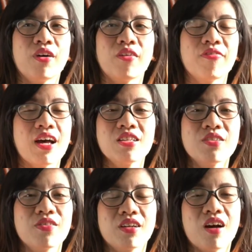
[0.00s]
fans of
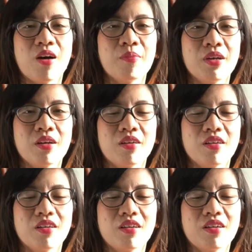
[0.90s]
the comic
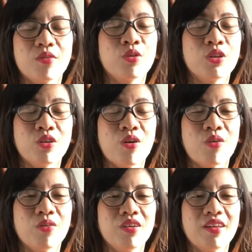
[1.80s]
would
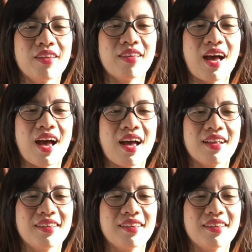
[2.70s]
know that